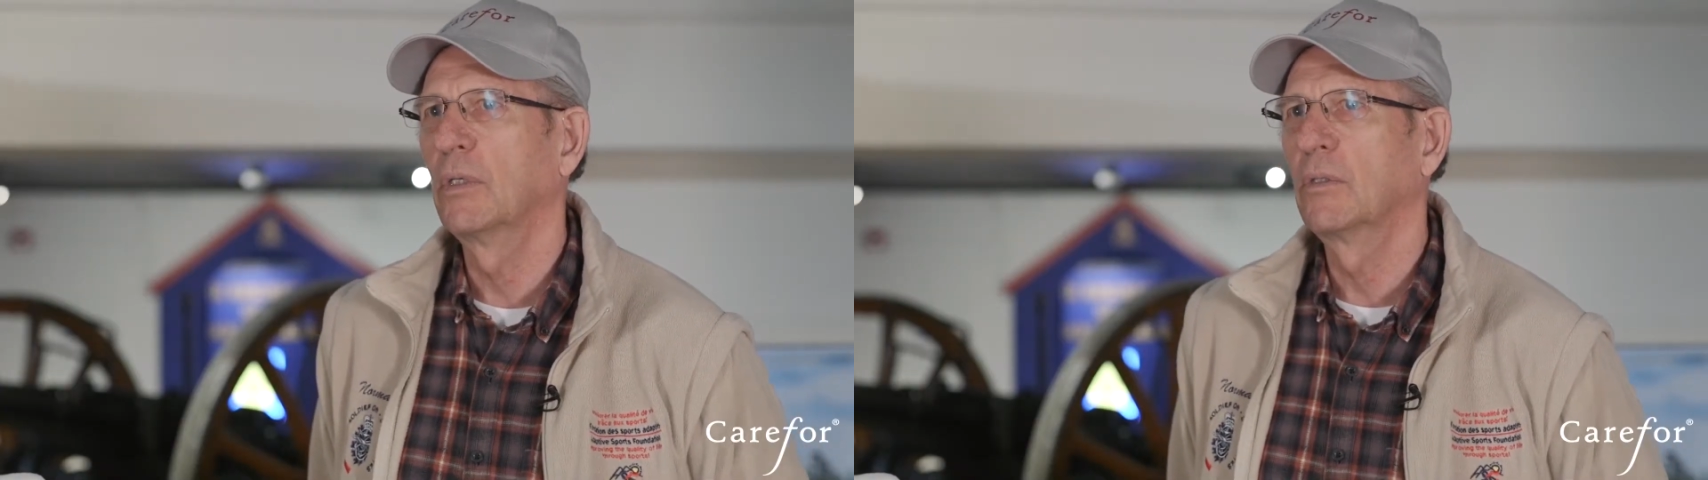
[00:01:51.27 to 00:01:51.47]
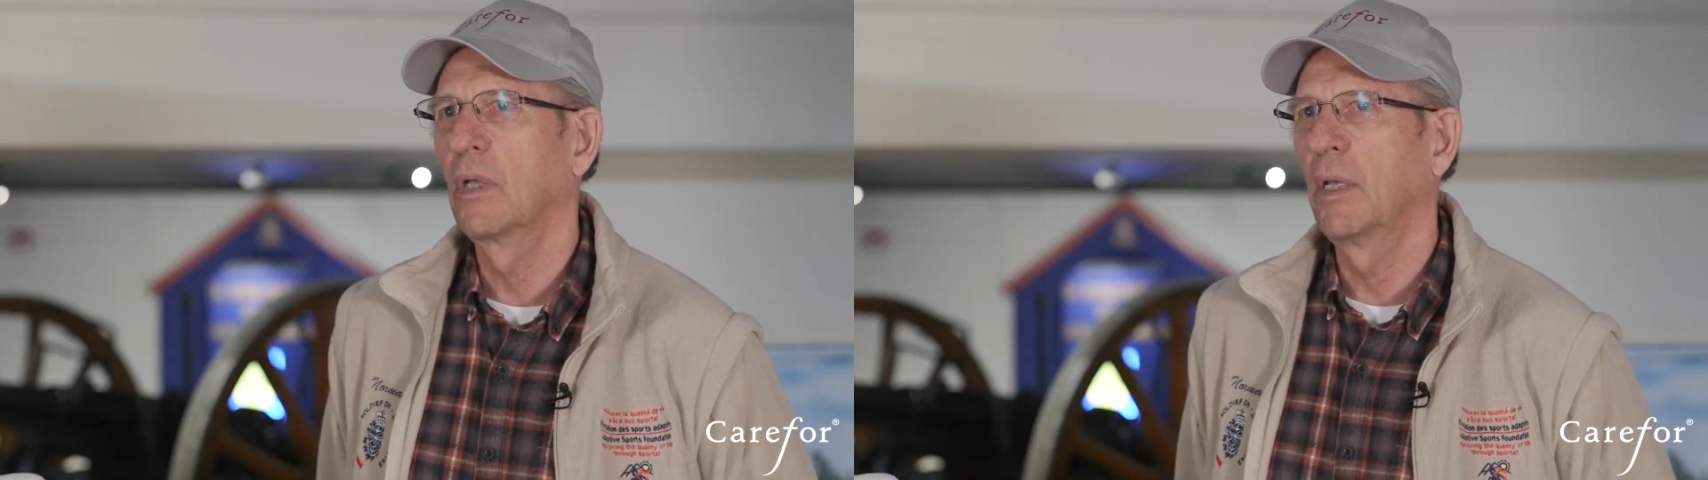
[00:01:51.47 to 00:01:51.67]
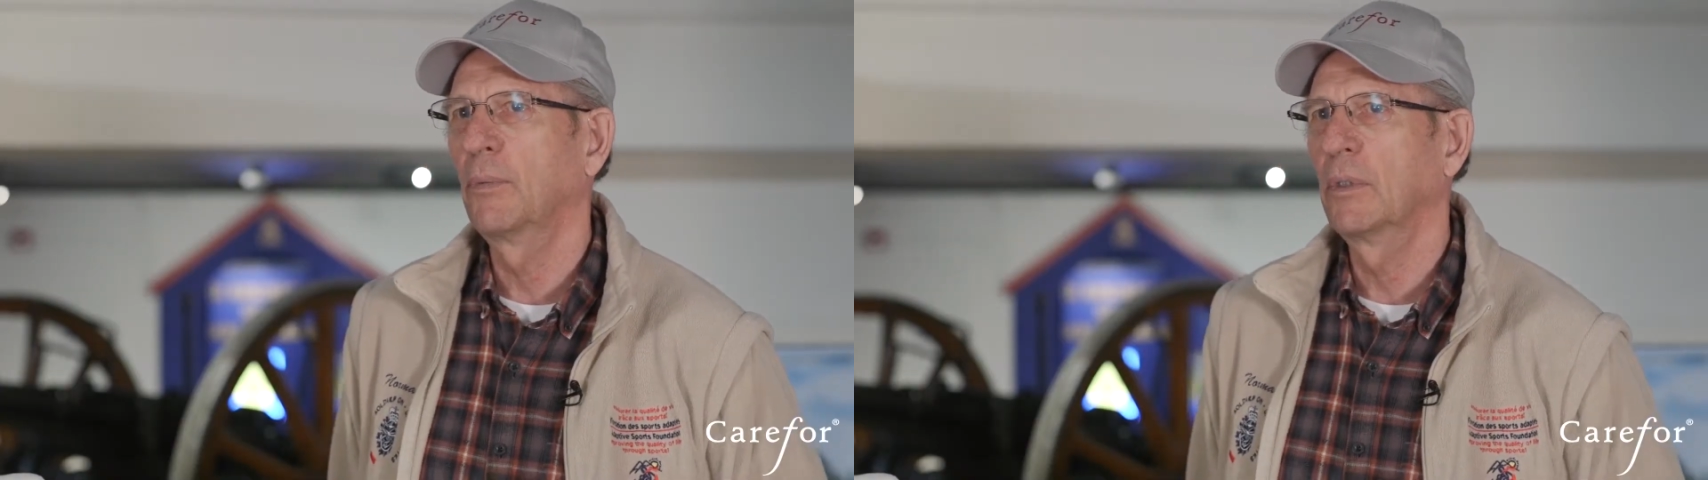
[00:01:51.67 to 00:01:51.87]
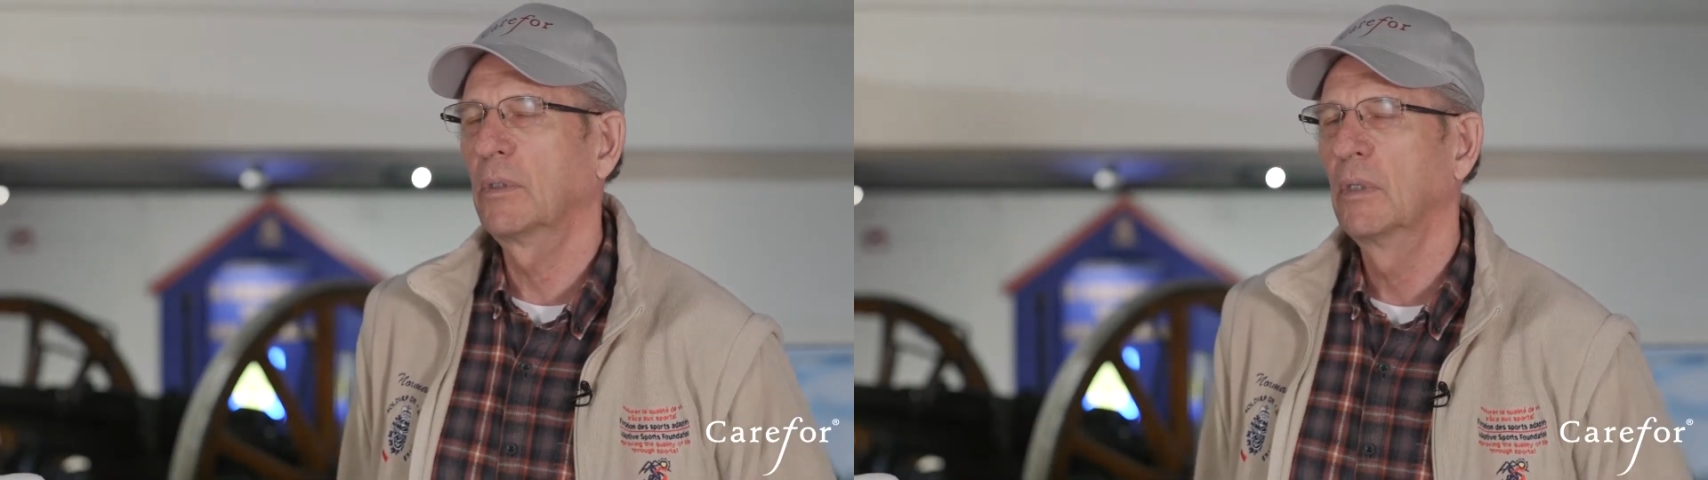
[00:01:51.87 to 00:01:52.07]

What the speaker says: Cyprus,